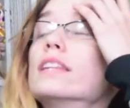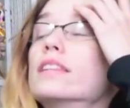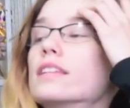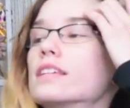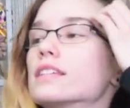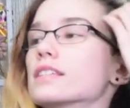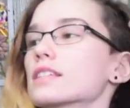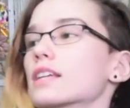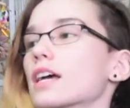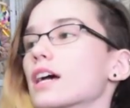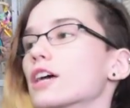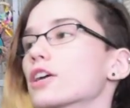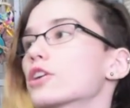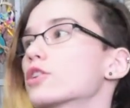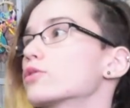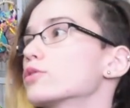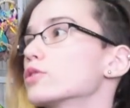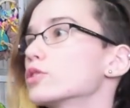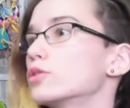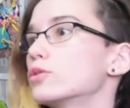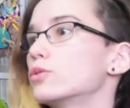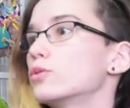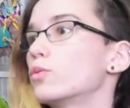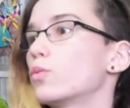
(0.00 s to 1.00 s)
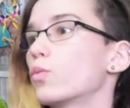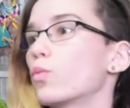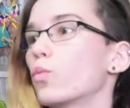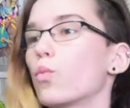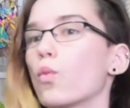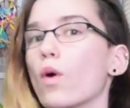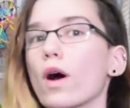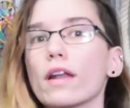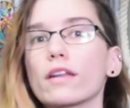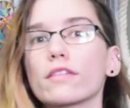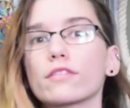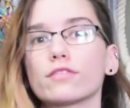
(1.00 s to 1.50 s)
This guy grew
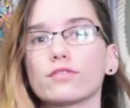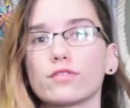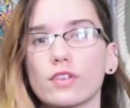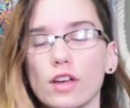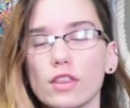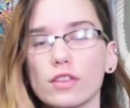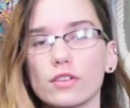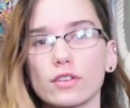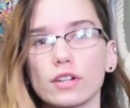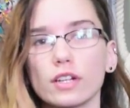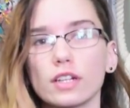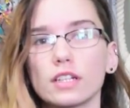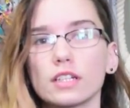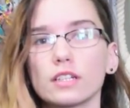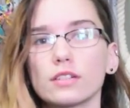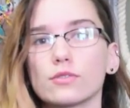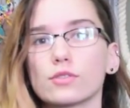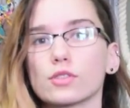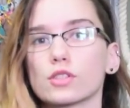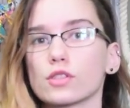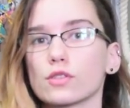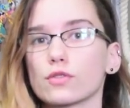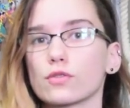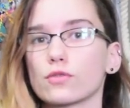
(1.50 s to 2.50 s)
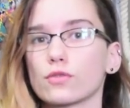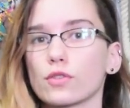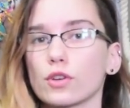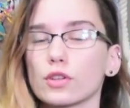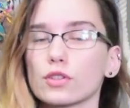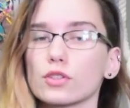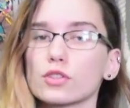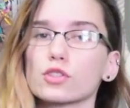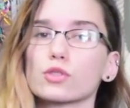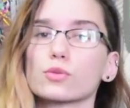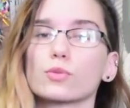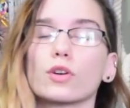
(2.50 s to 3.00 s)
one feather in. It was the
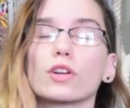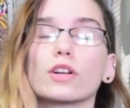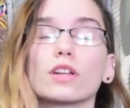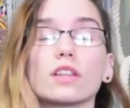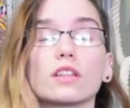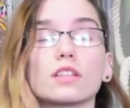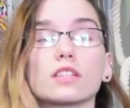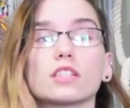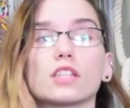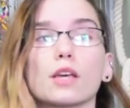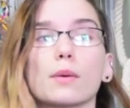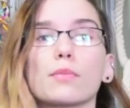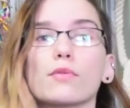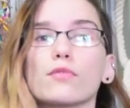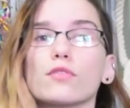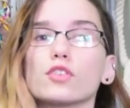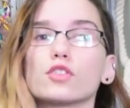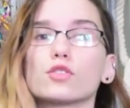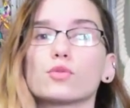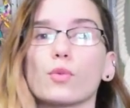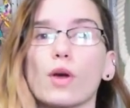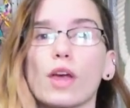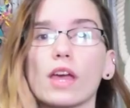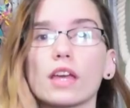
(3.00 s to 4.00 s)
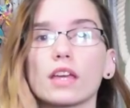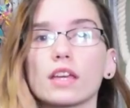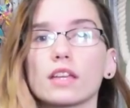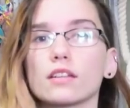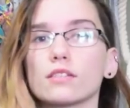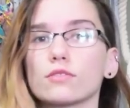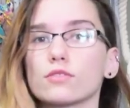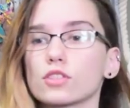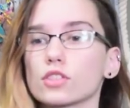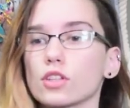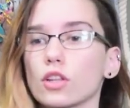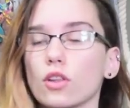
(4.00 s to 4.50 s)
furthest one on the tip of his wing, and
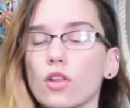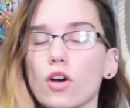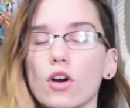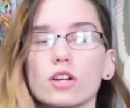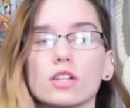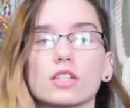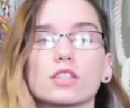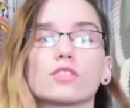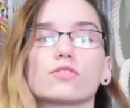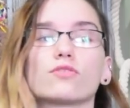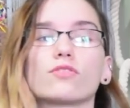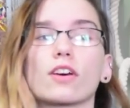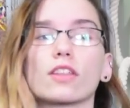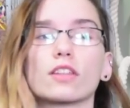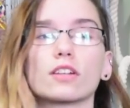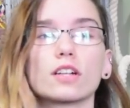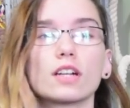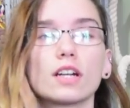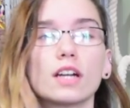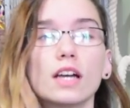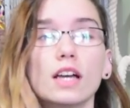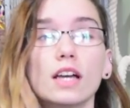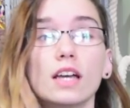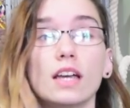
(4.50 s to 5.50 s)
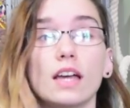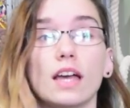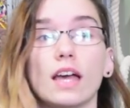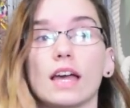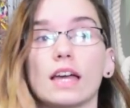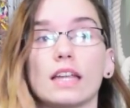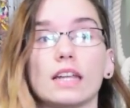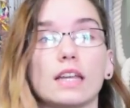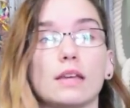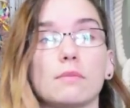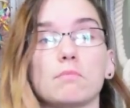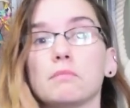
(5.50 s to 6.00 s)
it was the longest feather.
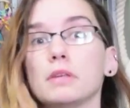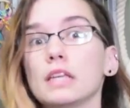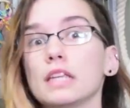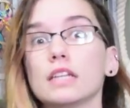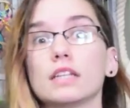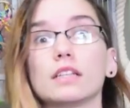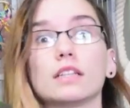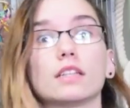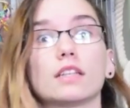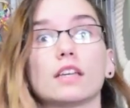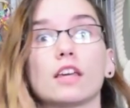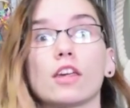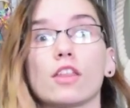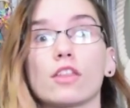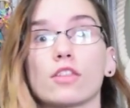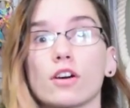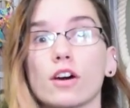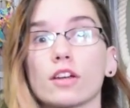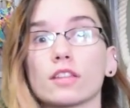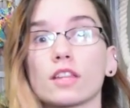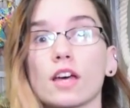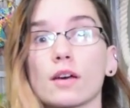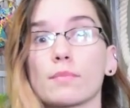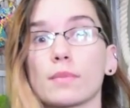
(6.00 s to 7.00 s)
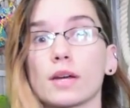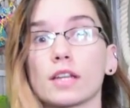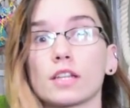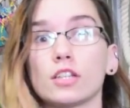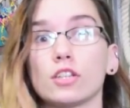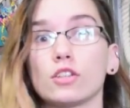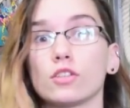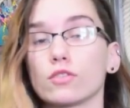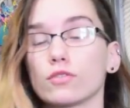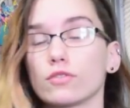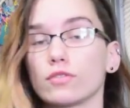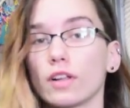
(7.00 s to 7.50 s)
And immediately he thought that meant
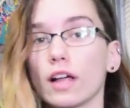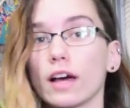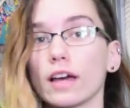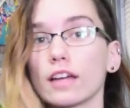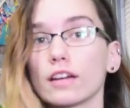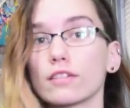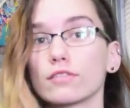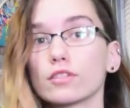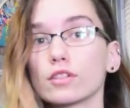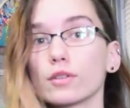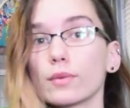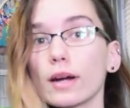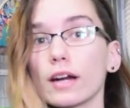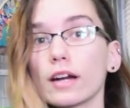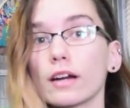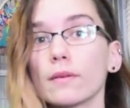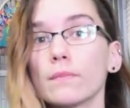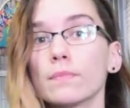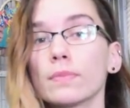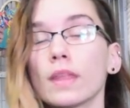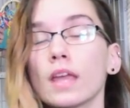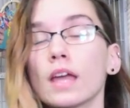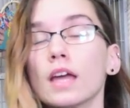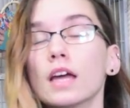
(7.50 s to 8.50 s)
he could fly everywhere.